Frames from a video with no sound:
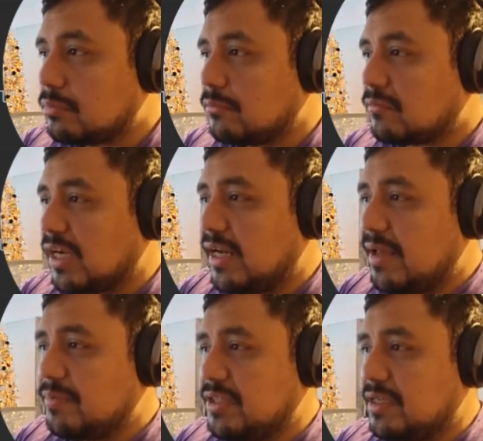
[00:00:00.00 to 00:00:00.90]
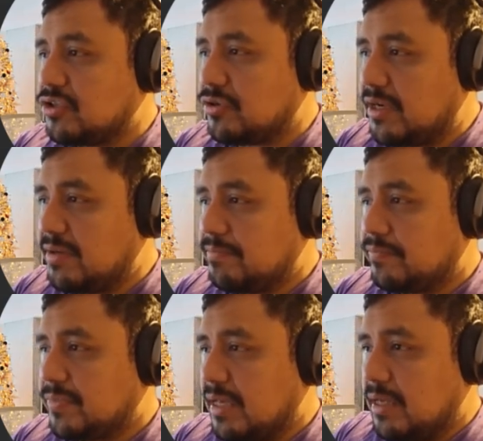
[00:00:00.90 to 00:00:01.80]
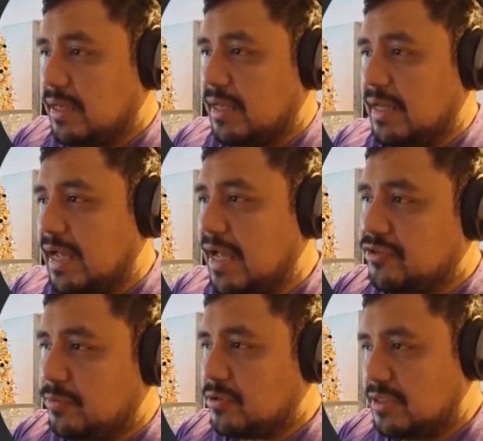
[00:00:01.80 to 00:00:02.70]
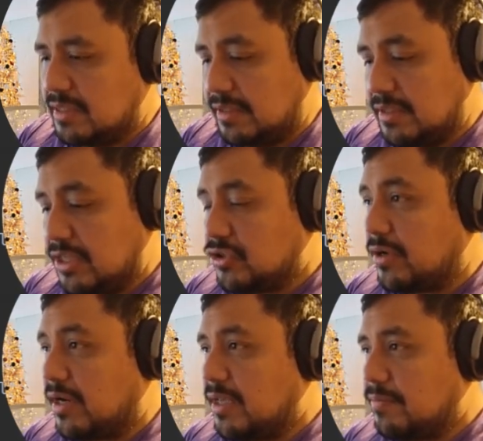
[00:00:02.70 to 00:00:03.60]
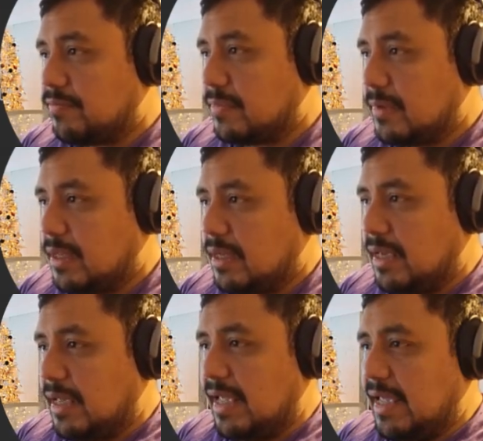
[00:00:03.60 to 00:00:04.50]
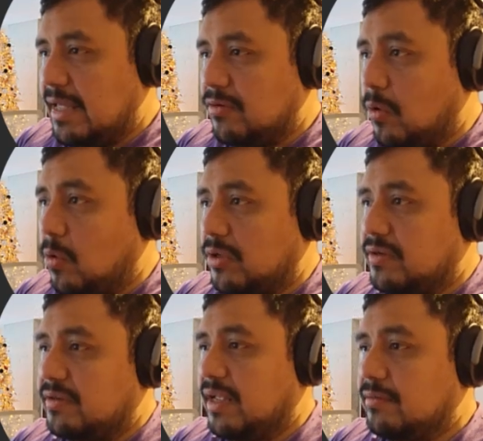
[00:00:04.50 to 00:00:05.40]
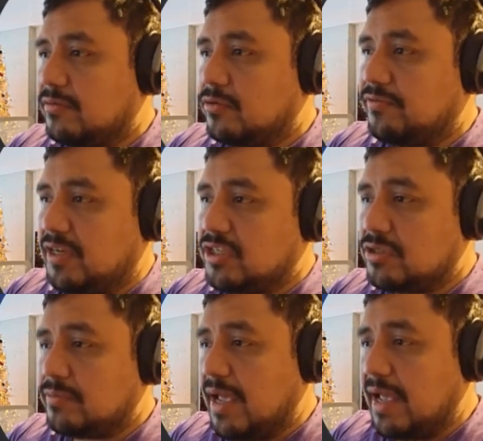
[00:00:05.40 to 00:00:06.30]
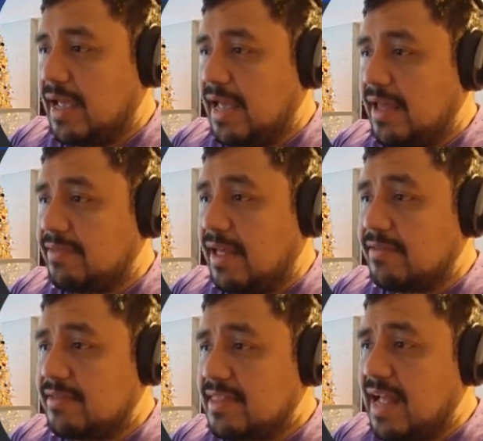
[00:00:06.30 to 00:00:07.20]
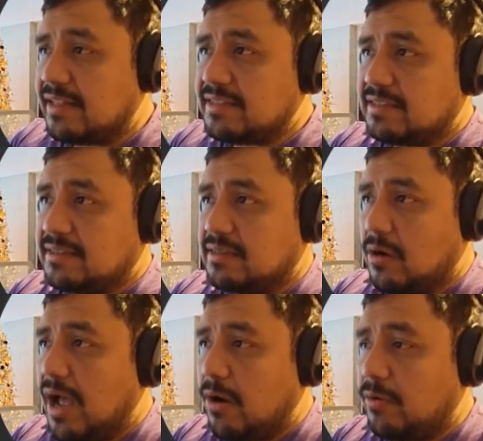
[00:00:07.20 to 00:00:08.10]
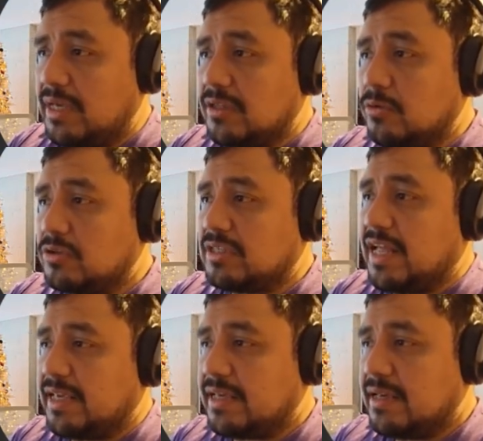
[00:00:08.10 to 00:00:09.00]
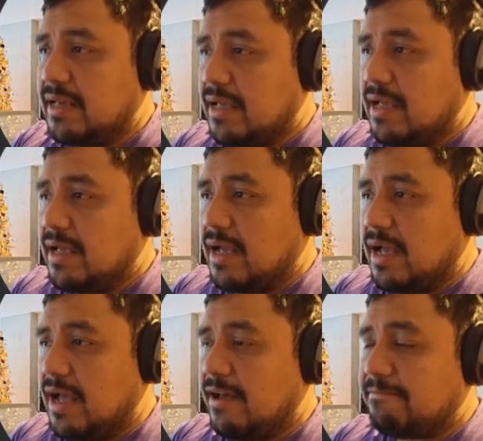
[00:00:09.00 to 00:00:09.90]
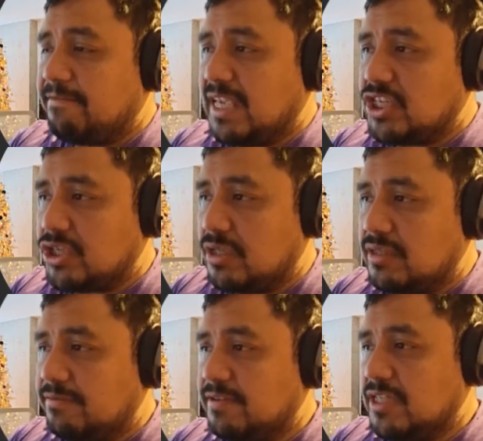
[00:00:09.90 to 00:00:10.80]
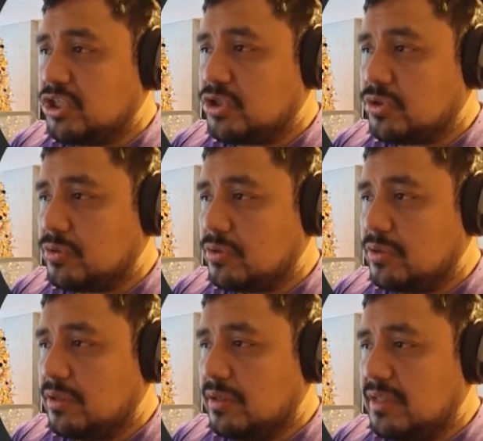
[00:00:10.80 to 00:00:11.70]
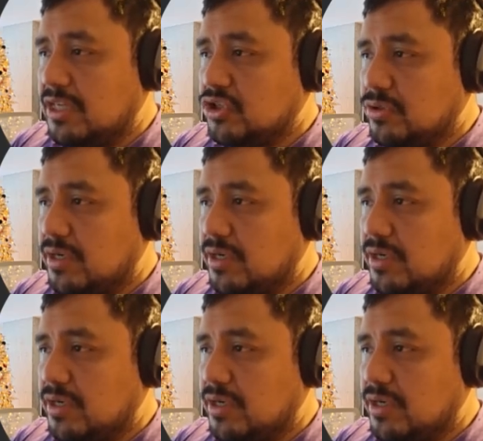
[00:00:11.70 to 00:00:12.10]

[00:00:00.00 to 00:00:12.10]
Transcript: an empty dictionary. Attributes is a dictionary, and order then to finish. And that's how it looks like a facial definition dictionary.